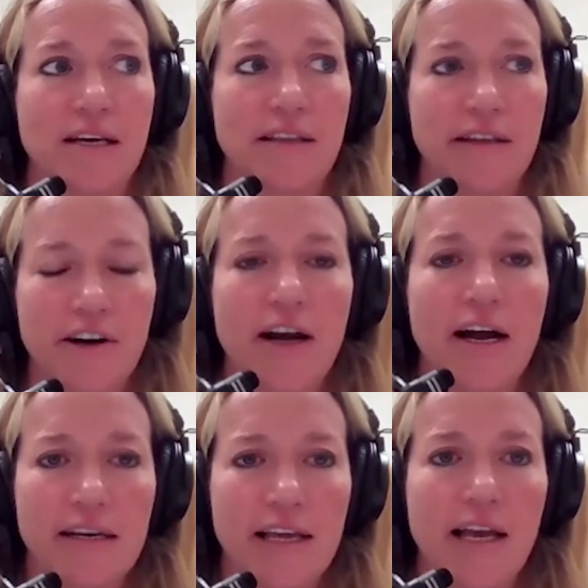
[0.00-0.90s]
that are
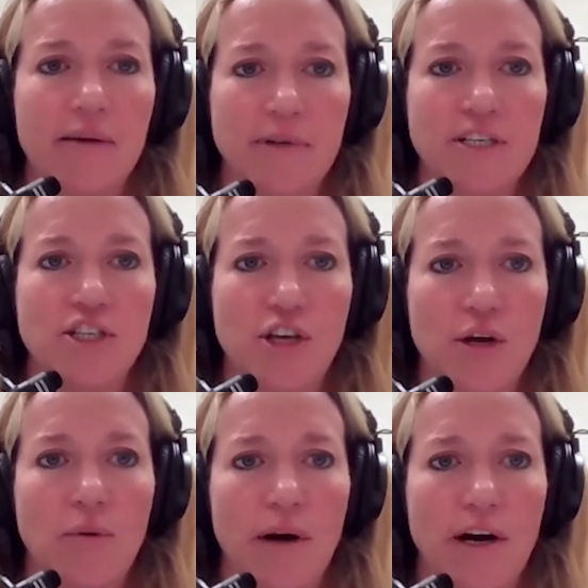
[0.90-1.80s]
on campus
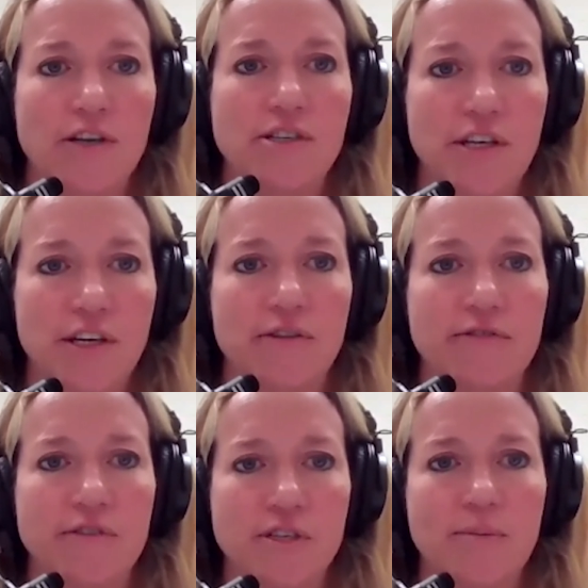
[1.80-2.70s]
know where to go
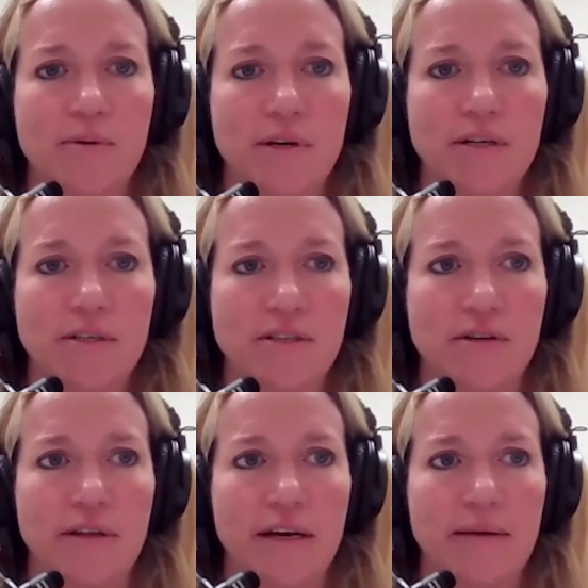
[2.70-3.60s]
for support,
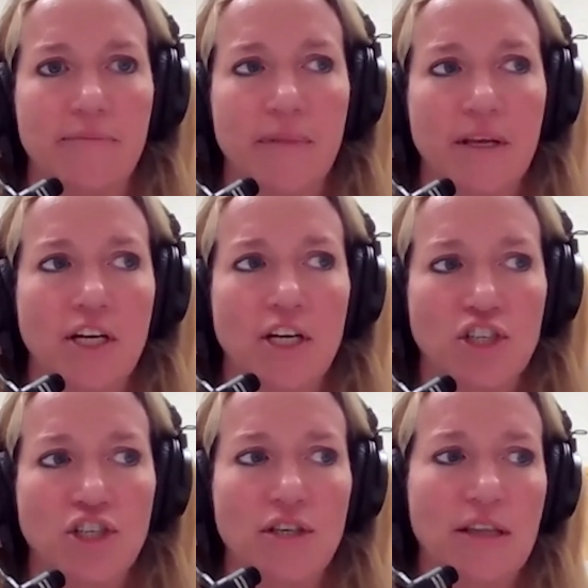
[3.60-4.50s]
so that
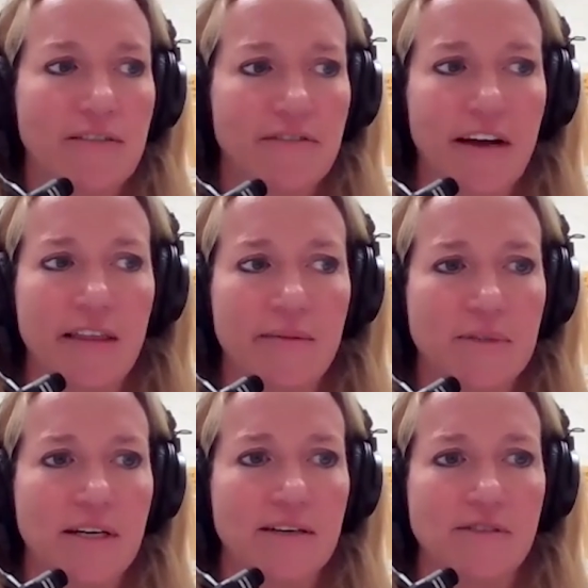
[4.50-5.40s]
should they find
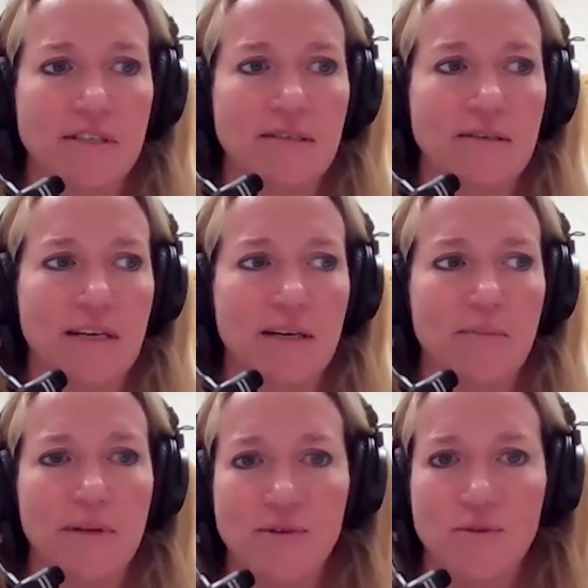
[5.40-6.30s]
themselves in a
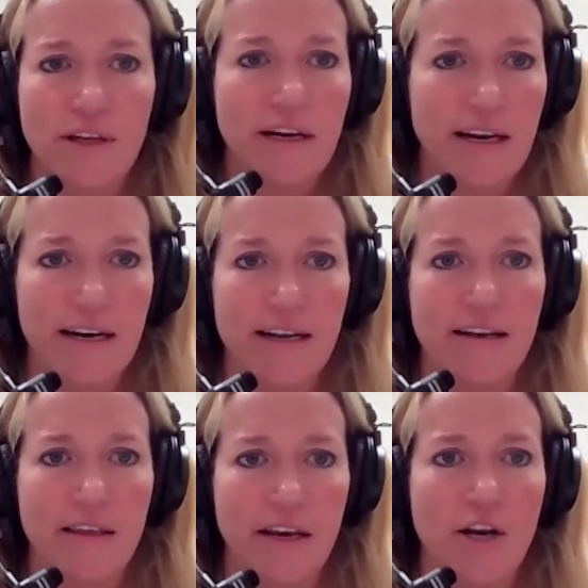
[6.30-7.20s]
place where they need
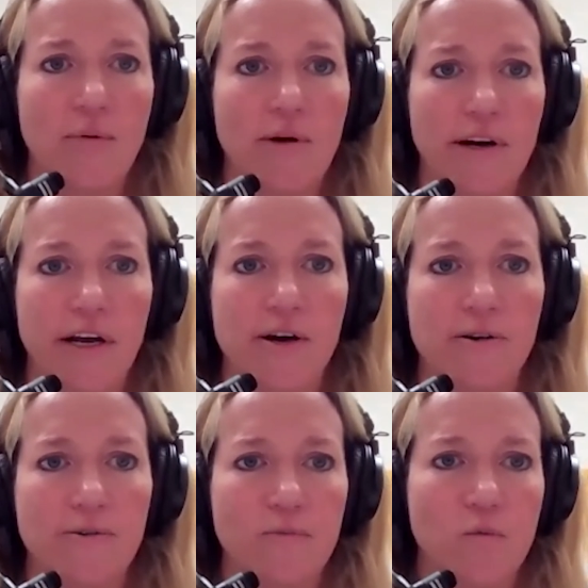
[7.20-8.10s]
it, they know where to
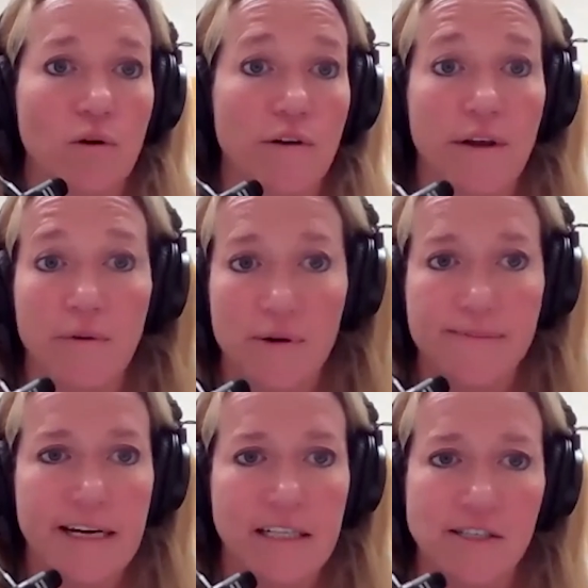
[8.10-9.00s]
go, or their
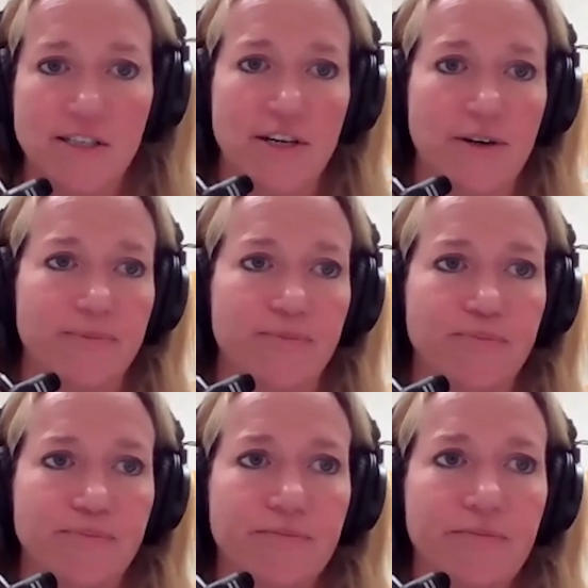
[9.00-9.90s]
roommate. So,
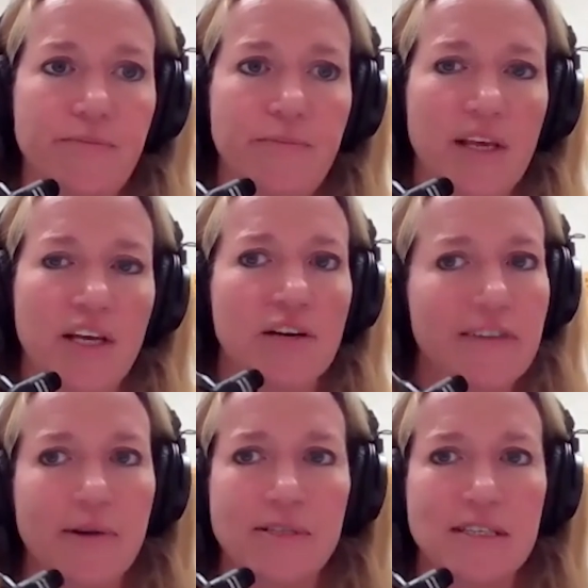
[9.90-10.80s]
if
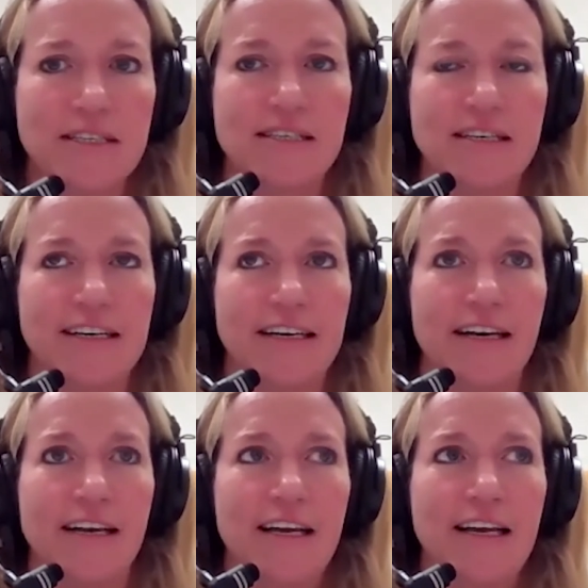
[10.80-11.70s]
anyone's listening and
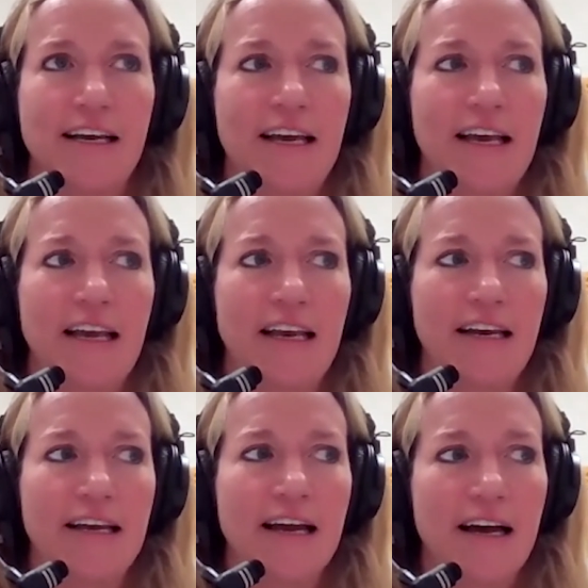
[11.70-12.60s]

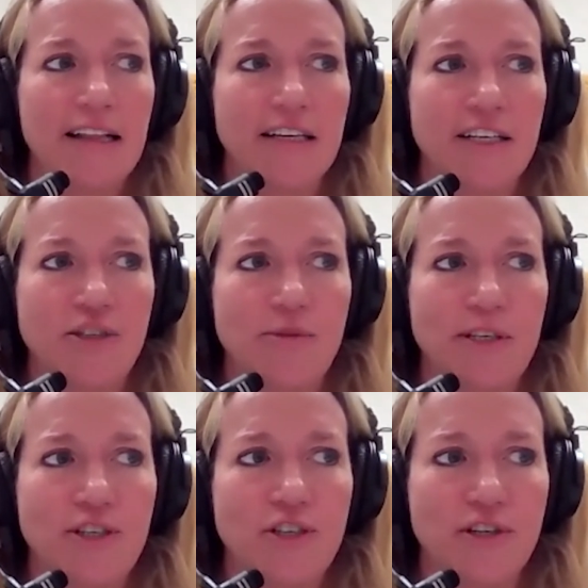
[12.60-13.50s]
in college, be
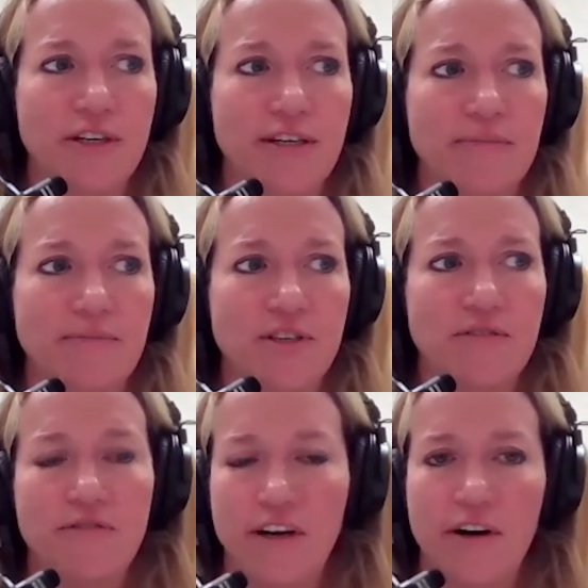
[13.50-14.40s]
sure to
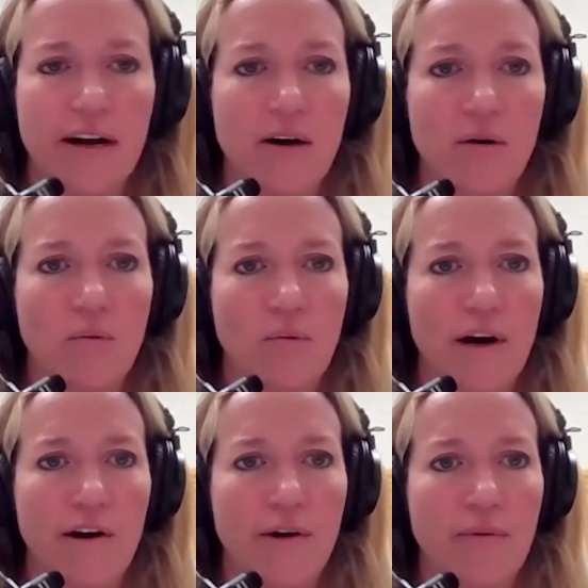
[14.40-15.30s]
figure out
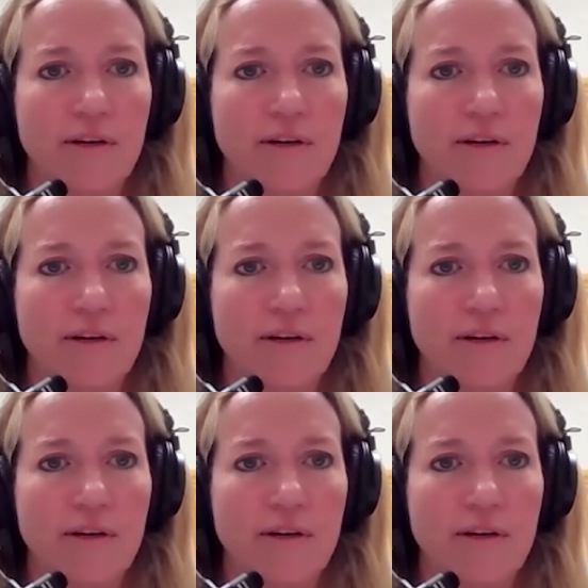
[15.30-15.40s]
where your